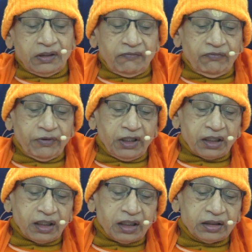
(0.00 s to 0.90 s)

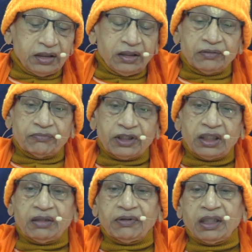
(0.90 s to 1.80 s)
Vibhagadi
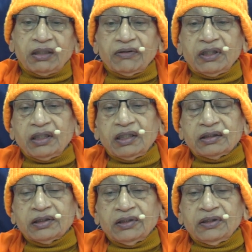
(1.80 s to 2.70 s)

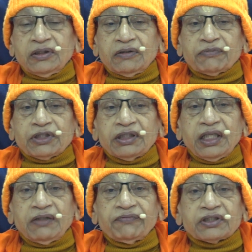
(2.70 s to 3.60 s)
mala. But
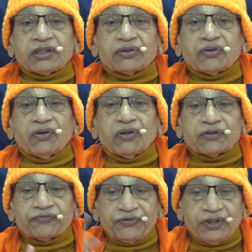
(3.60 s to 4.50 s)
that which can
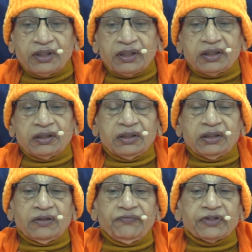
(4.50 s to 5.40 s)
cause fear,
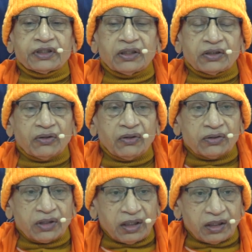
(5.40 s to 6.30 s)
which can
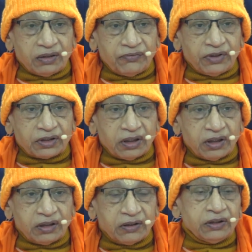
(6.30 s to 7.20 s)
cause
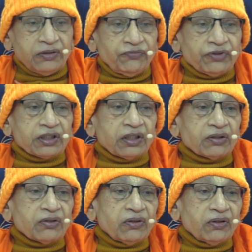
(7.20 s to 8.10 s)
ragadvesha, which can
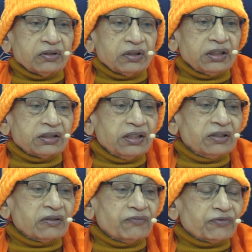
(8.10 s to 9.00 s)
cause a
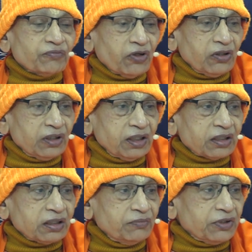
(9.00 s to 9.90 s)
sense of
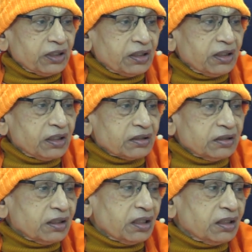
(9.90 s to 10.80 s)
smallness, limitedness,
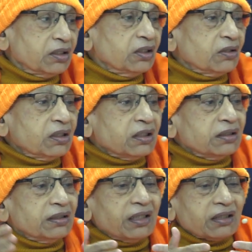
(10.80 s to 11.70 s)
desire,
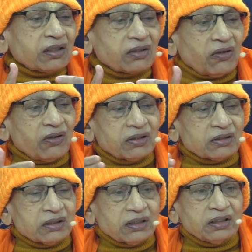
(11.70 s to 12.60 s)
that
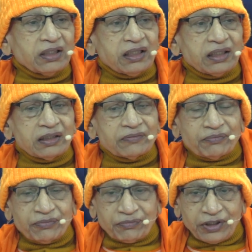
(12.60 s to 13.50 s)
is
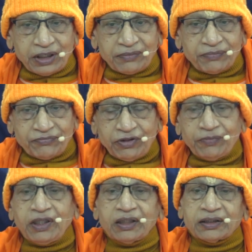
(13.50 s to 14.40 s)

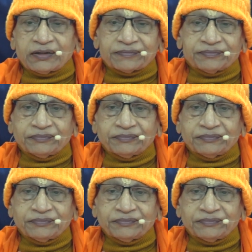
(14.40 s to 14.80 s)
vibhaga.